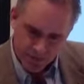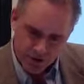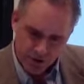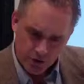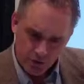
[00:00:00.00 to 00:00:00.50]

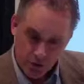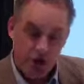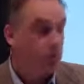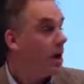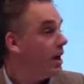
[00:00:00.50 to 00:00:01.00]
So,
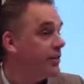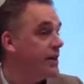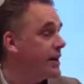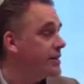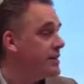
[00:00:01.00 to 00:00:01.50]
which well, I
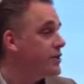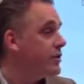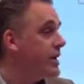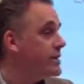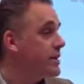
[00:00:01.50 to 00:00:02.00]
think that's
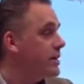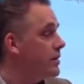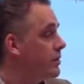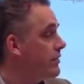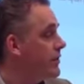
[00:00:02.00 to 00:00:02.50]
interesting. You
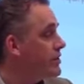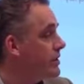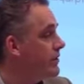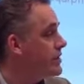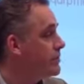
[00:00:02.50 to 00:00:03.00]
know, if it's
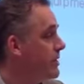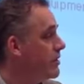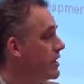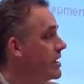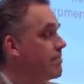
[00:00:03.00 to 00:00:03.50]
if it's
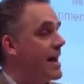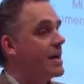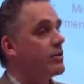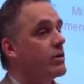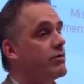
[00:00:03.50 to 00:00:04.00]
merely a
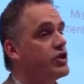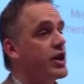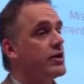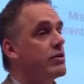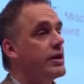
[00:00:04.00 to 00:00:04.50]
matter of
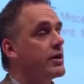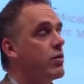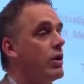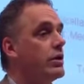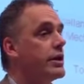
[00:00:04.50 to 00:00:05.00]
gender
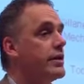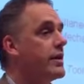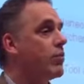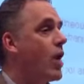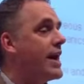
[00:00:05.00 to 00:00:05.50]
inequality,
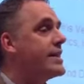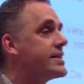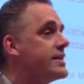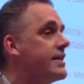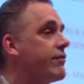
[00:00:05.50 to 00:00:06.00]
then why does
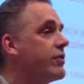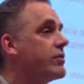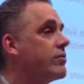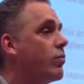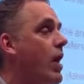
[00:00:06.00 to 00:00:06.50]
it
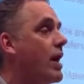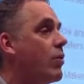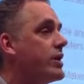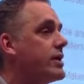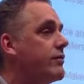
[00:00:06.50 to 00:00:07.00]
different? Why,
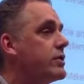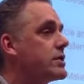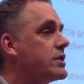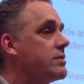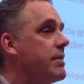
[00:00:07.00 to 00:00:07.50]
what
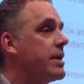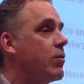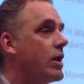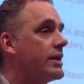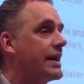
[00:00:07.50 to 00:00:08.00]
difference does it make
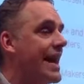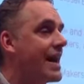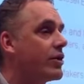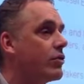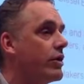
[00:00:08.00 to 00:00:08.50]
what the
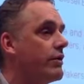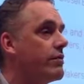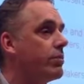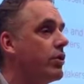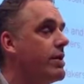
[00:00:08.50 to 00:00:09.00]
category of
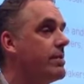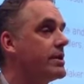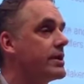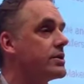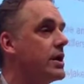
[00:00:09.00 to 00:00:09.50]

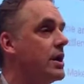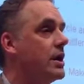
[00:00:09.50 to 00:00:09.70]
employment is?